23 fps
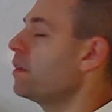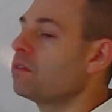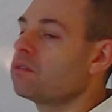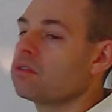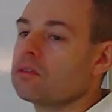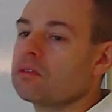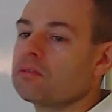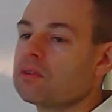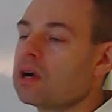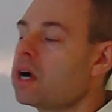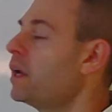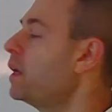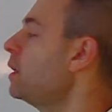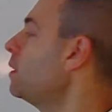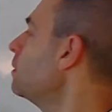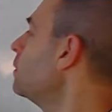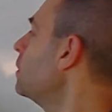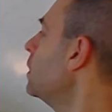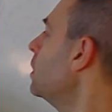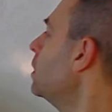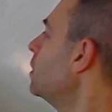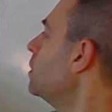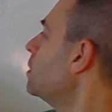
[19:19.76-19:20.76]
to the right.
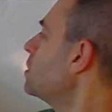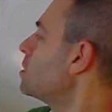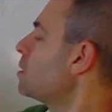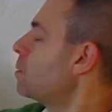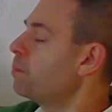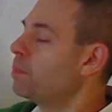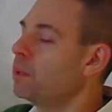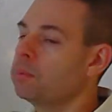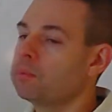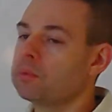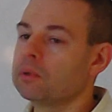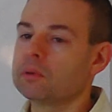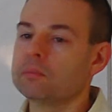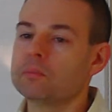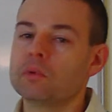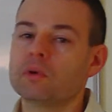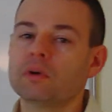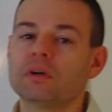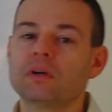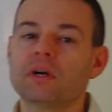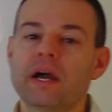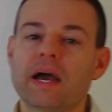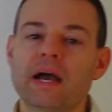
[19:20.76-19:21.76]
Some people are
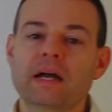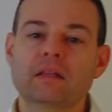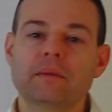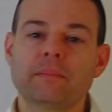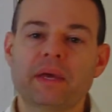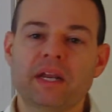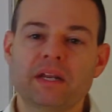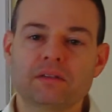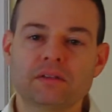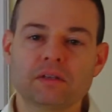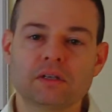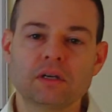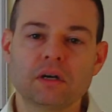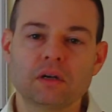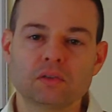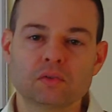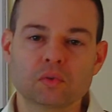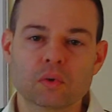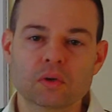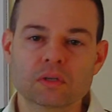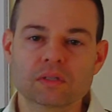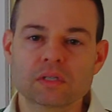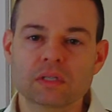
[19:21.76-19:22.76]
more acclimated to go
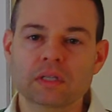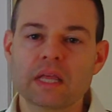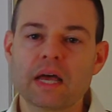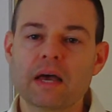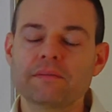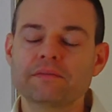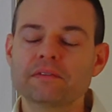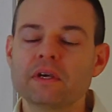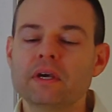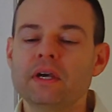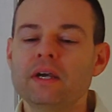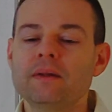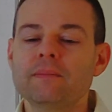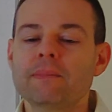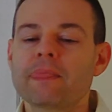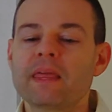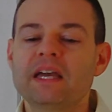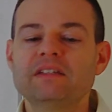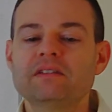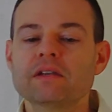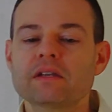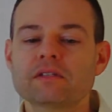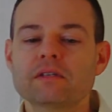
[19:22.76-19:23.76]
towards the left. It
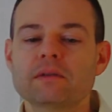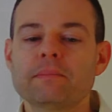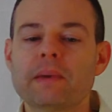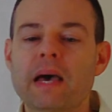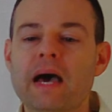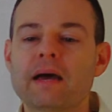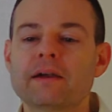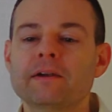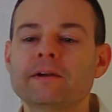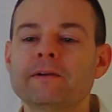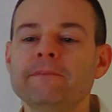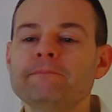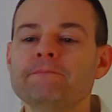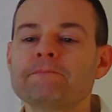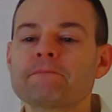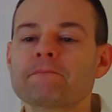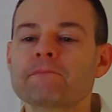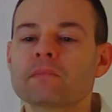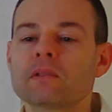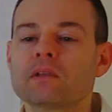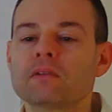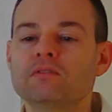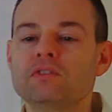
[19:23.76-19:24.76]
doesn't matter.
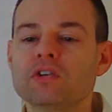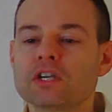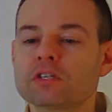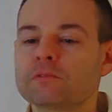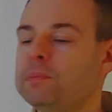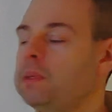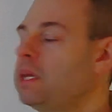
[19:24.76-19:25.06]
Just be